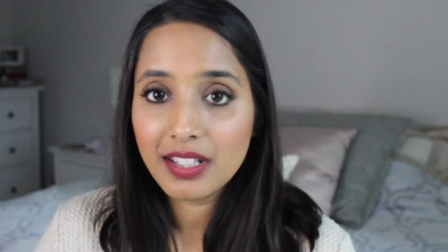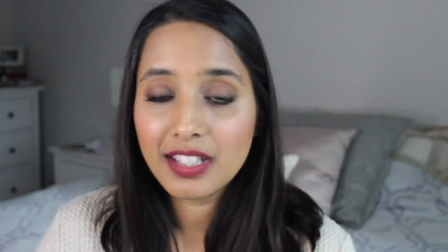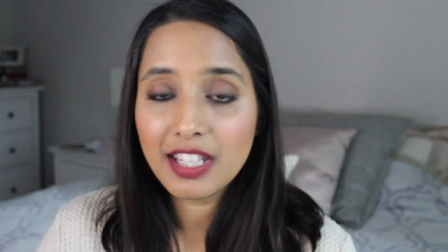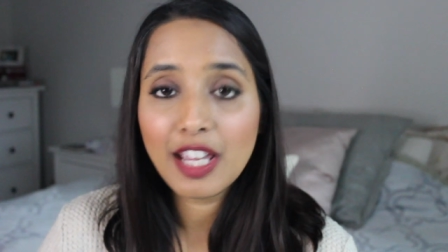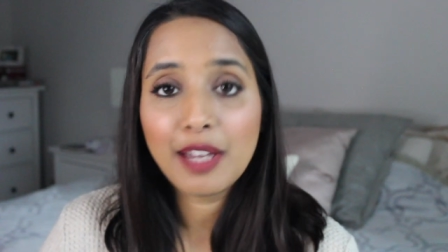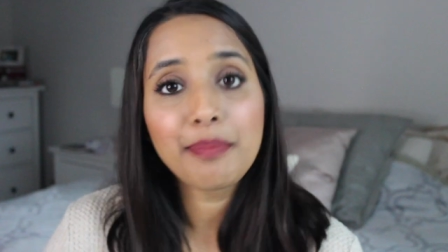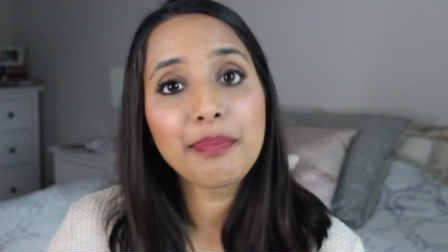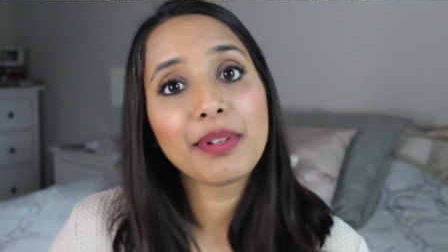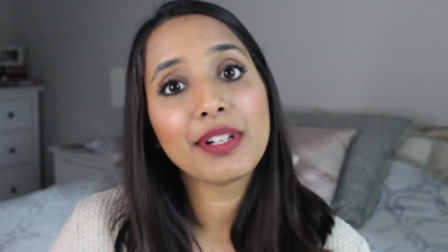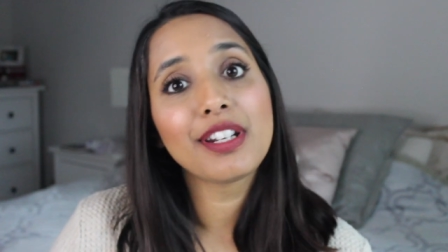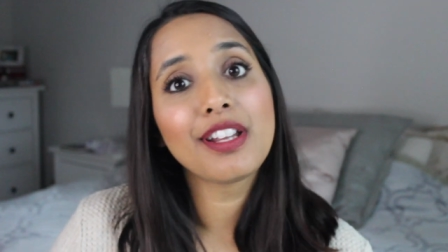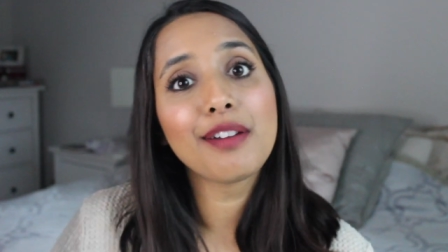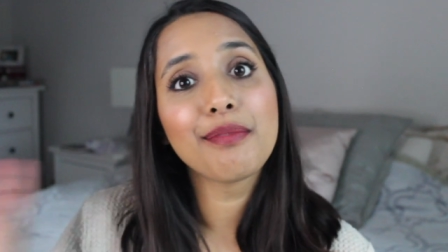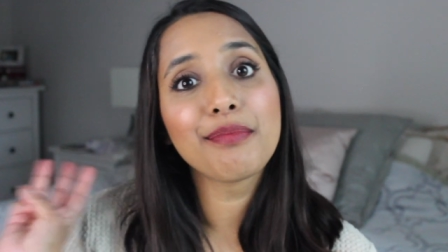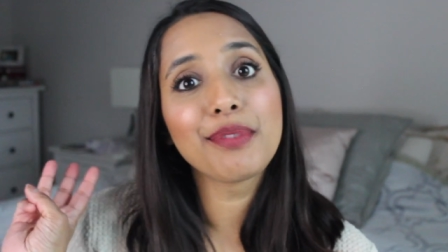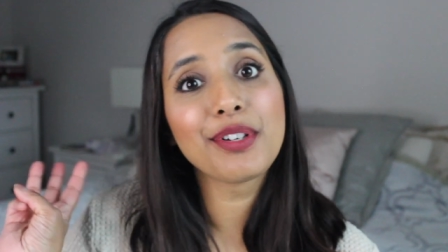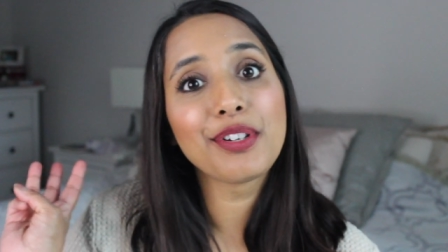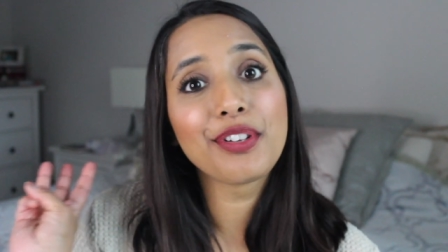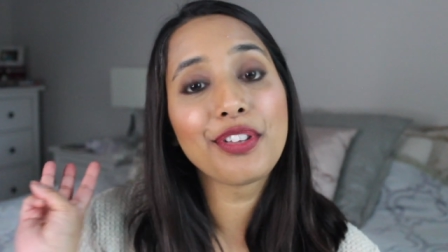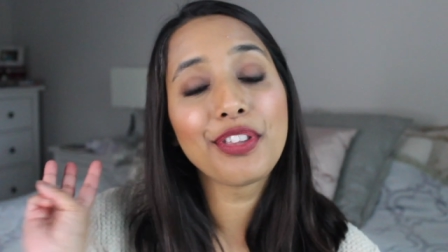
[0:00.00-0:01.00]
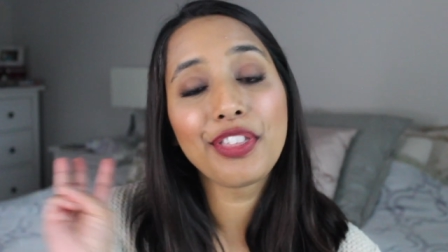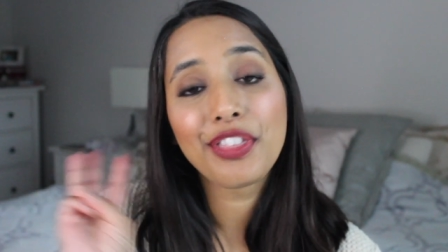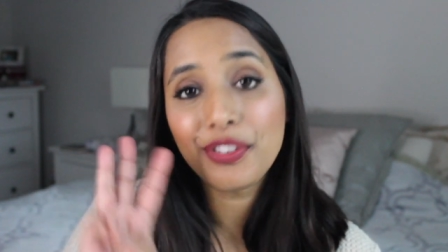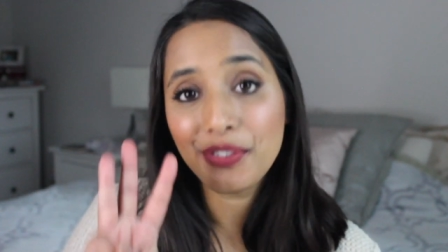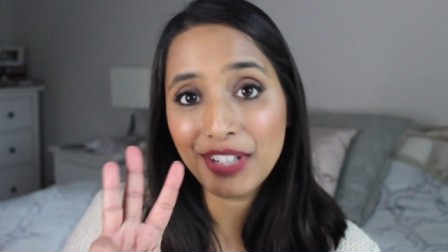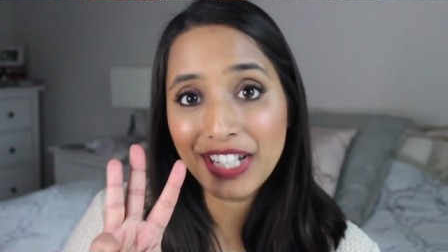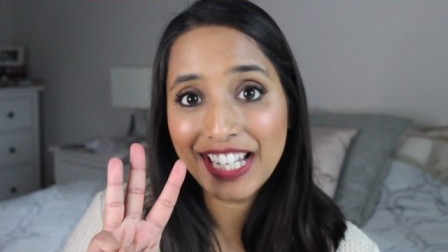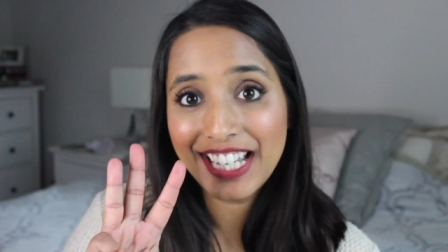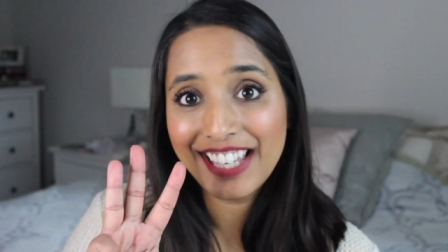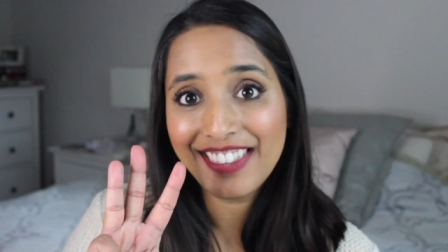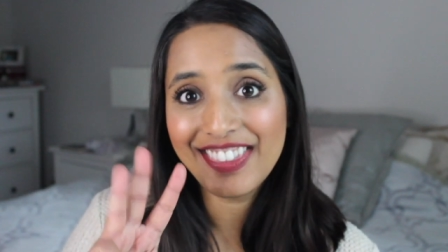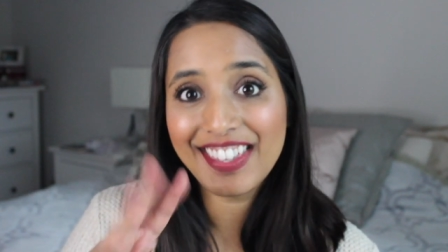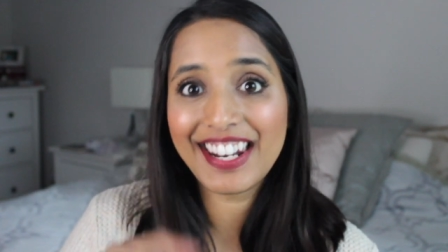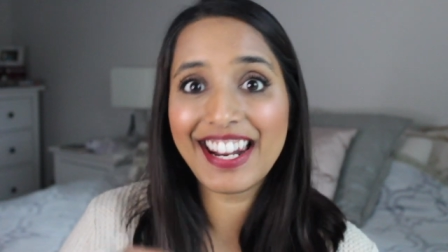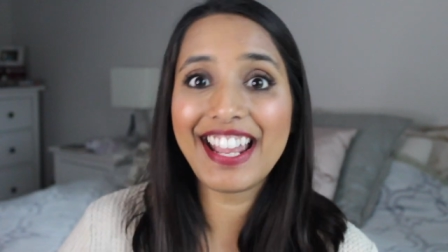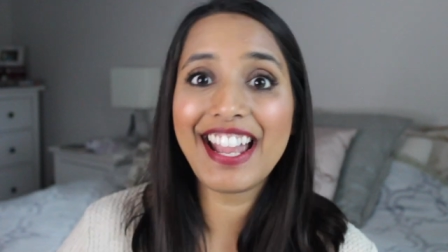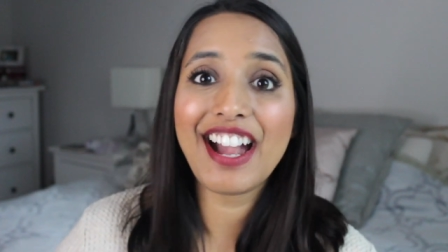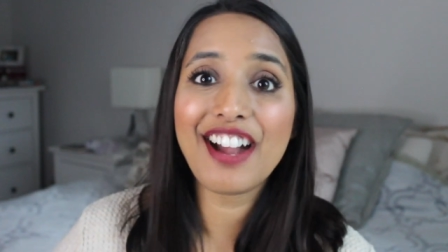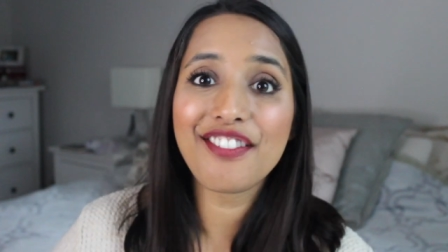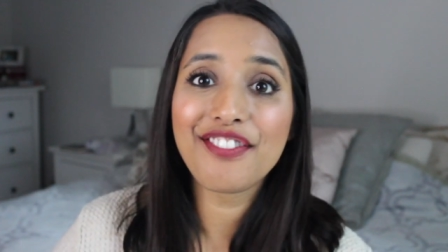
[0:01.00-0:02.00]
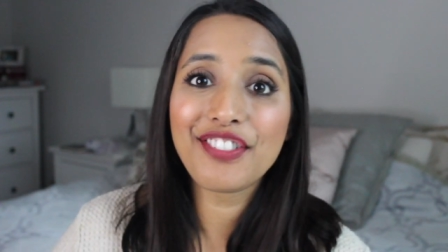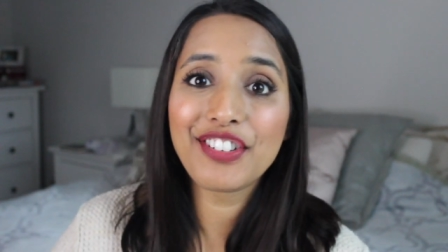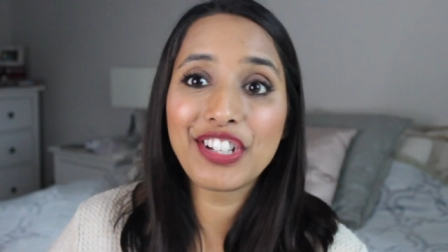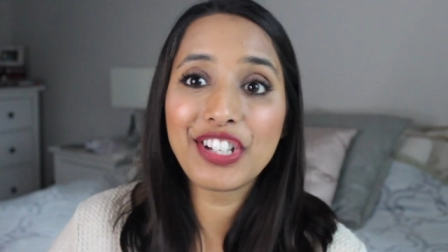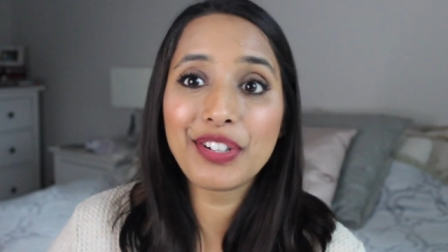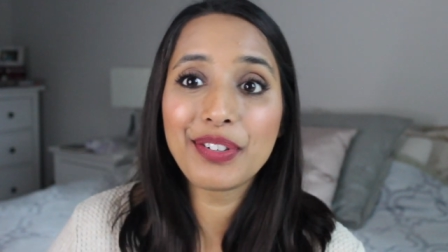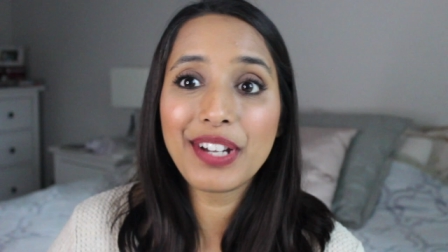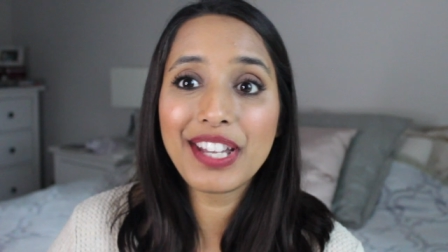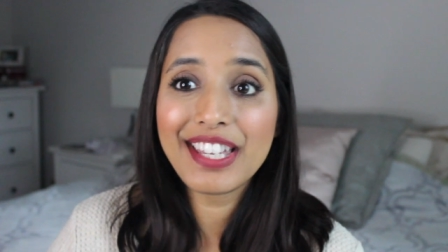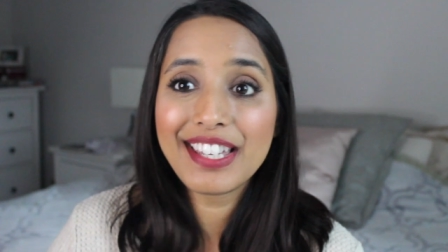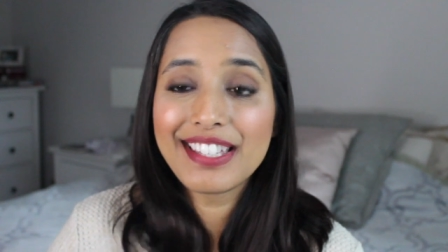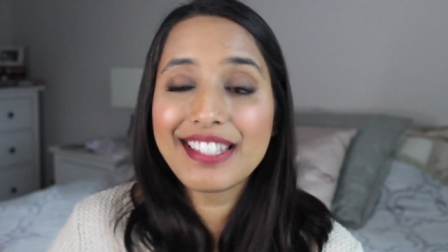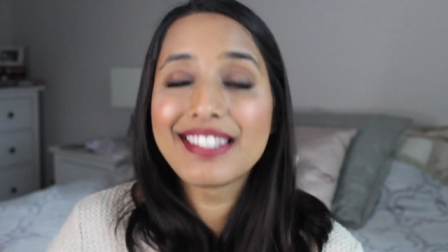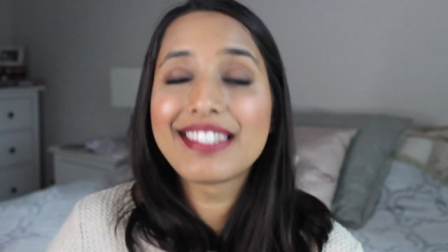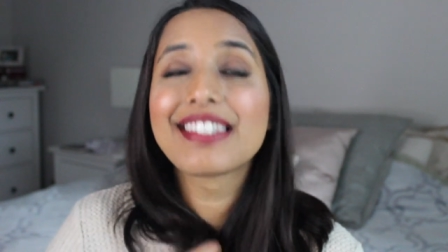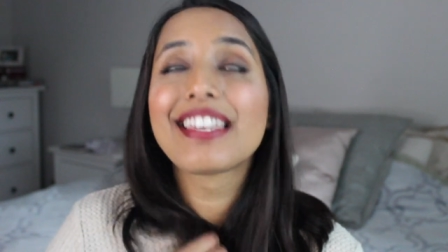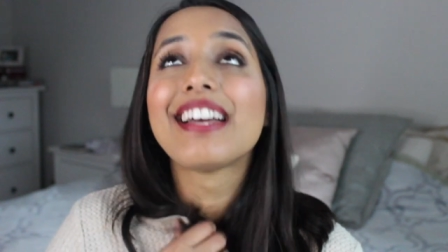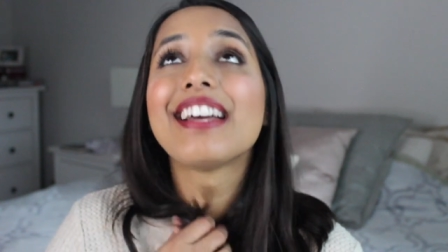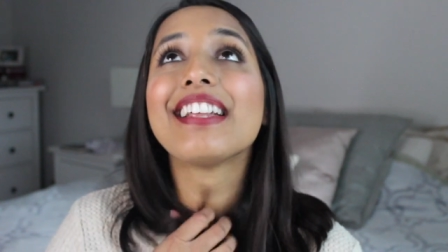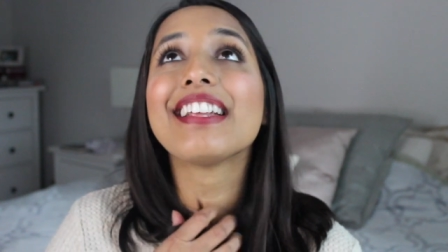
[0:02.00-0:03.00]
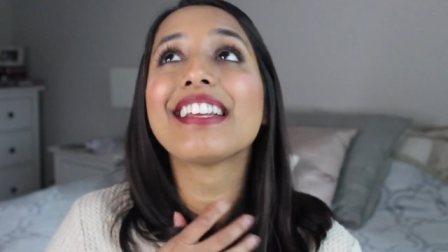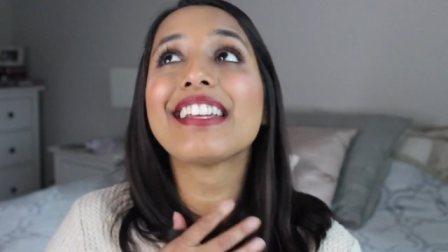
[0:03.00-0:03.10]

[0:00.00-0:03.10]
Tip number 3 that I have for you is